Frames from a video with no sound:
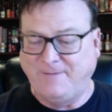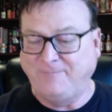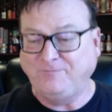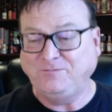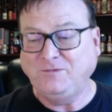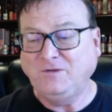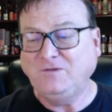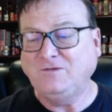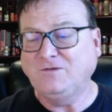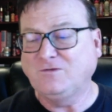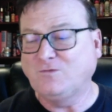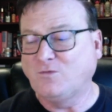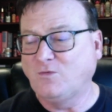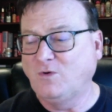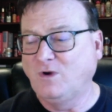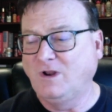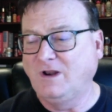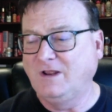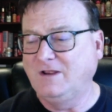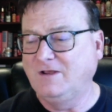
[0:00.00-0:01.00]
This is
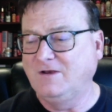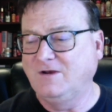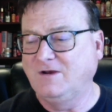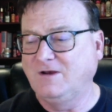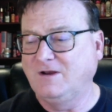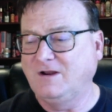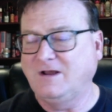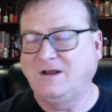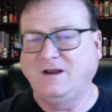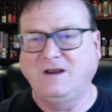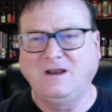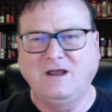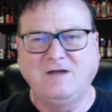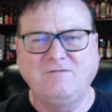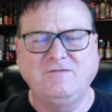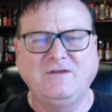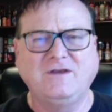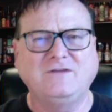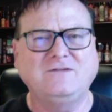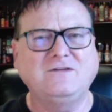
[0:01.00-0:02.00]
really good. I
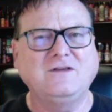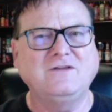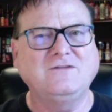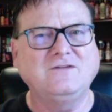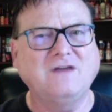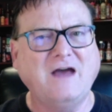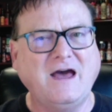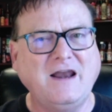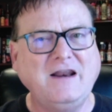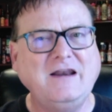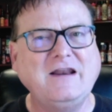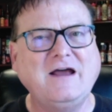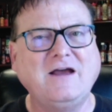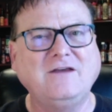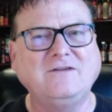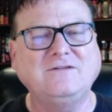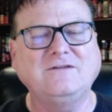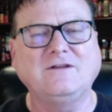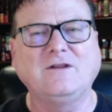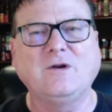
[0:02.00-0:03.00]
love this. And it's got a
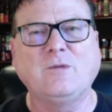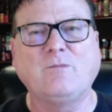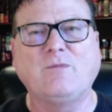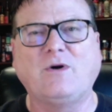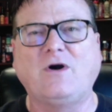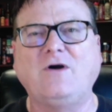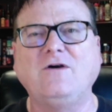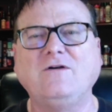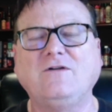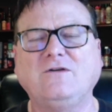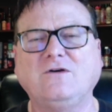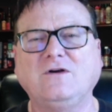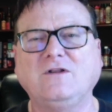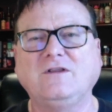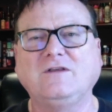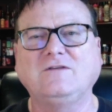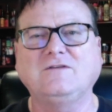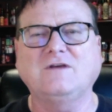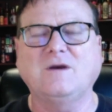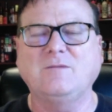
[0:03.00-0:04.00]
nice little burn to it
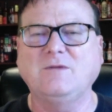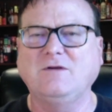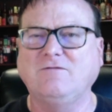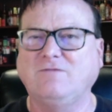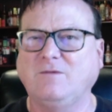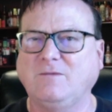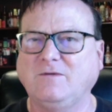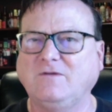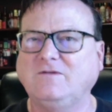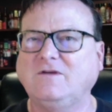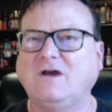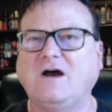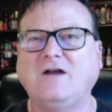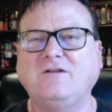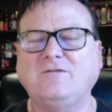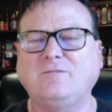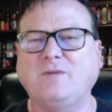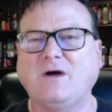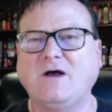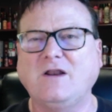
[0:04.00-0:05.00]
that's coming from the
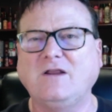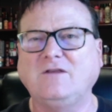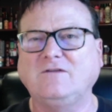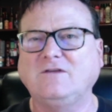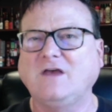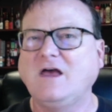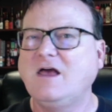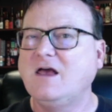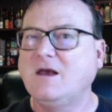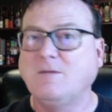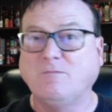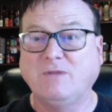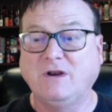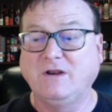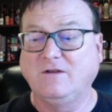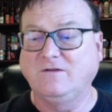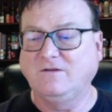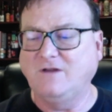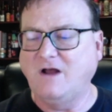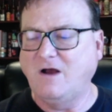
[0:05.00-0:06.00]
Scotch bonnets, but
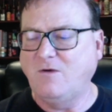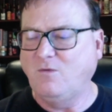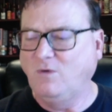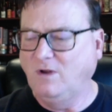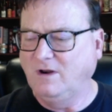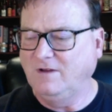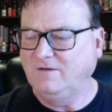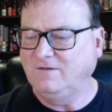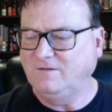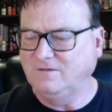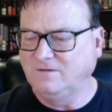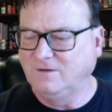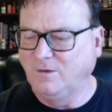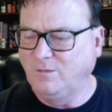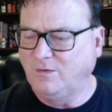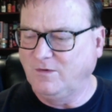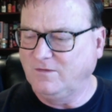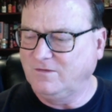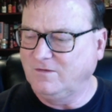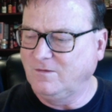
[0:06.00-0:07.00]
it's not really
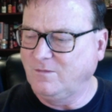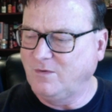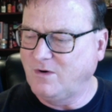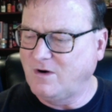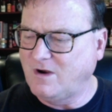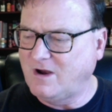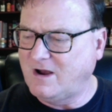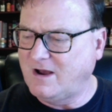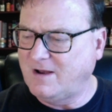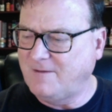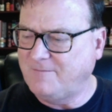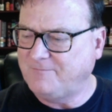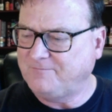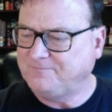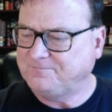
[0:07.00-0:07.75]
super hot.